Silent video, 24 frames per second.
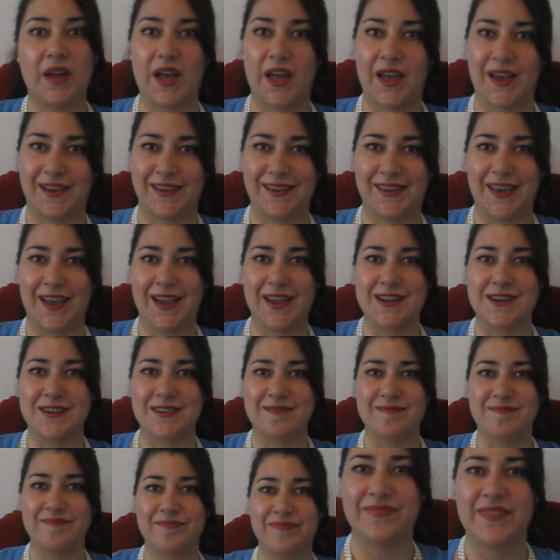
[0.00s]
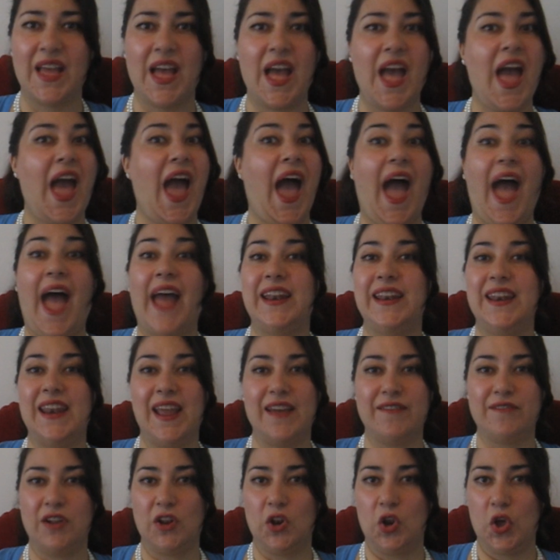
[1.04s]
again, and
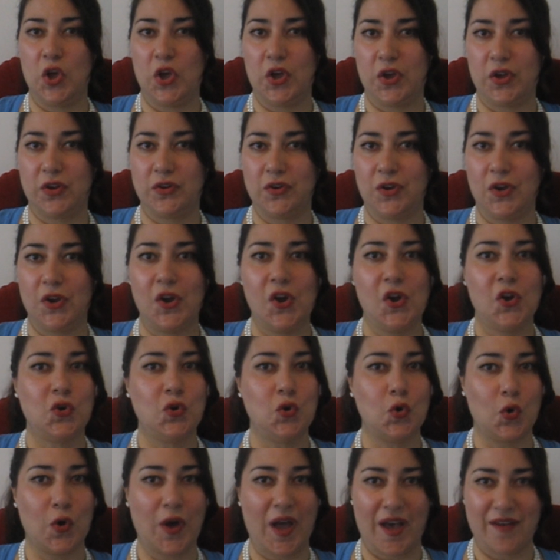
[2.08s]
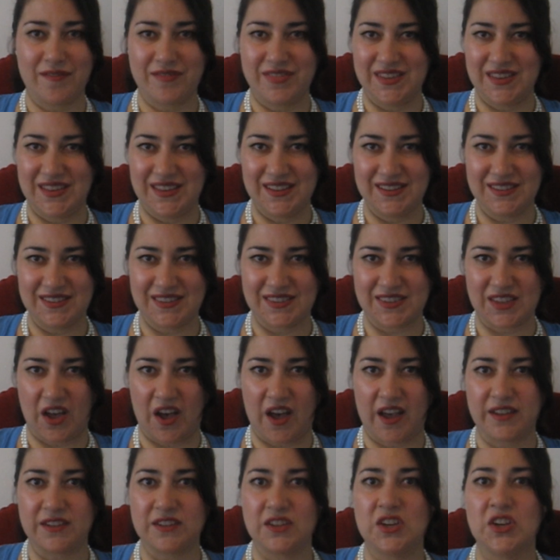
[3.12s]
never learn nor have the
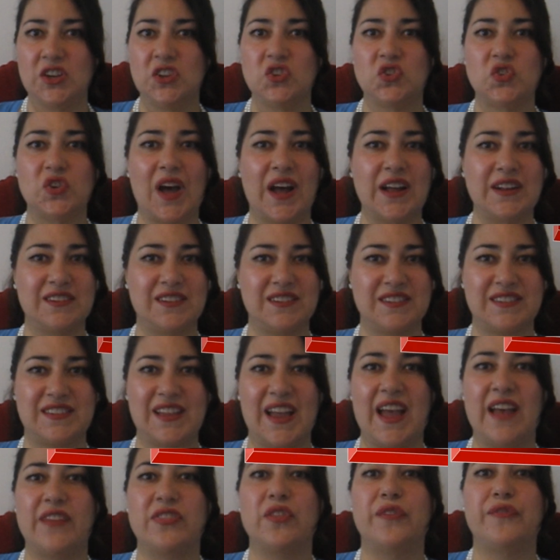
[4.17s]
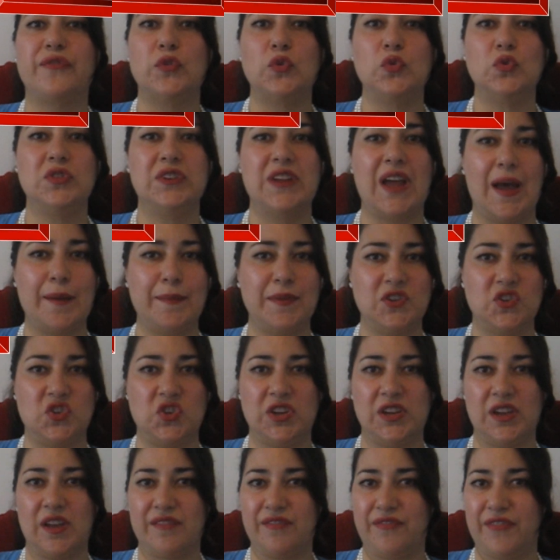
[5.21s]
insight to understand the full
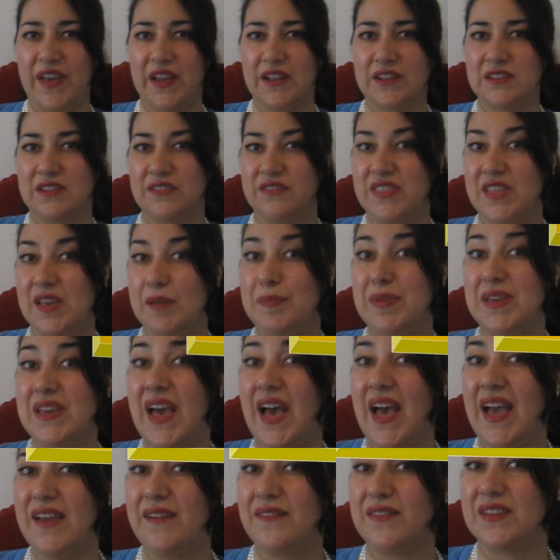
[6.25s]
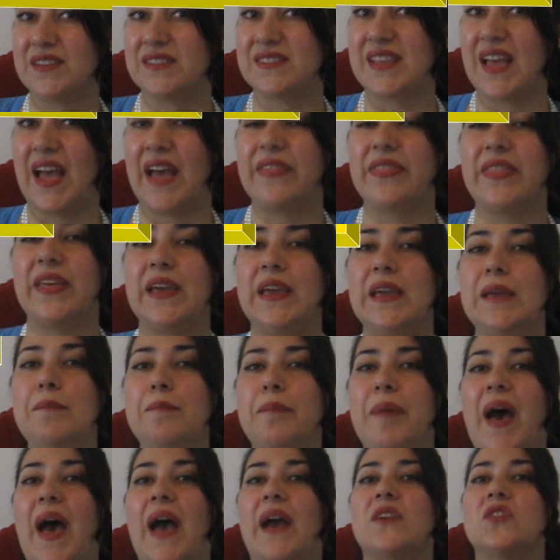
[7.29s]
damaging effect of their behaviors and the
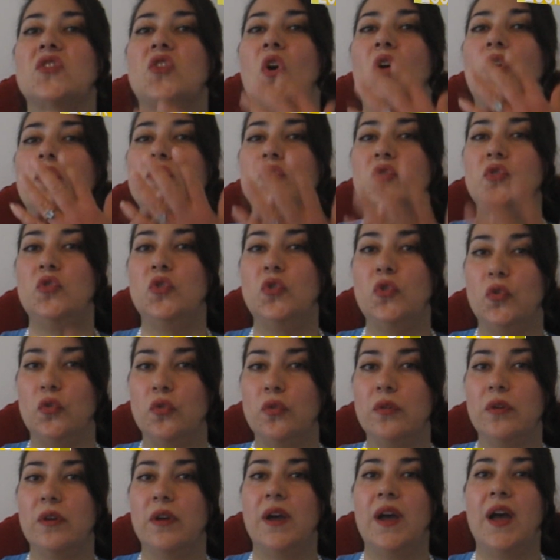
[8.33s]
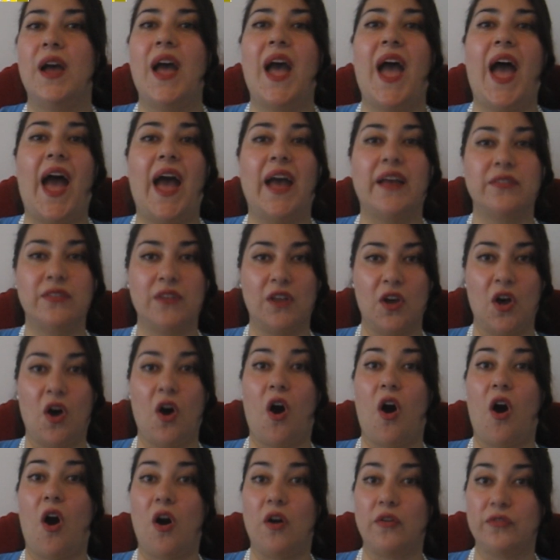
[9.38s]
impact on you and
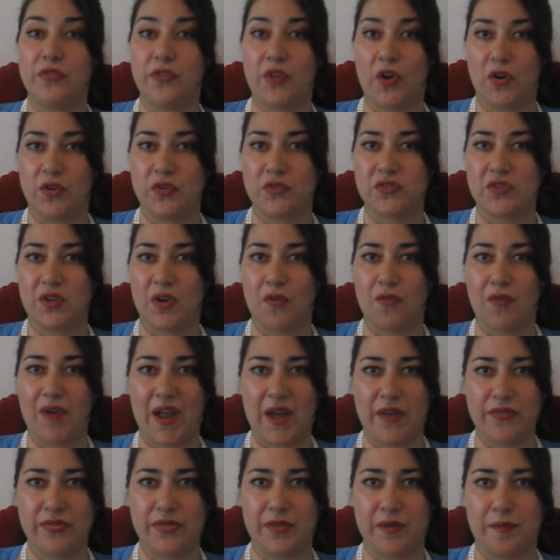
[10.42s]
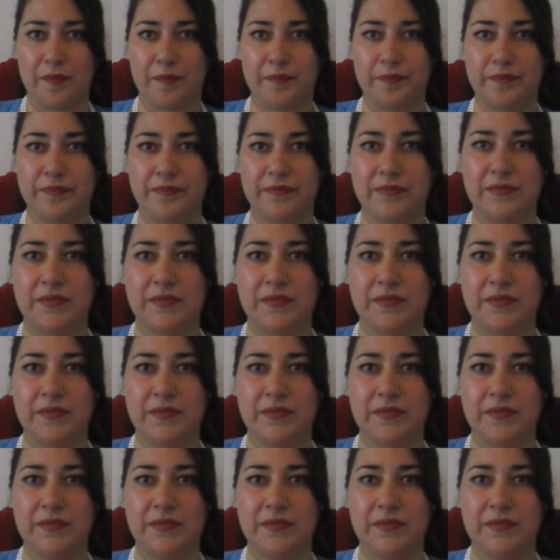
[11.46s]
on those around them.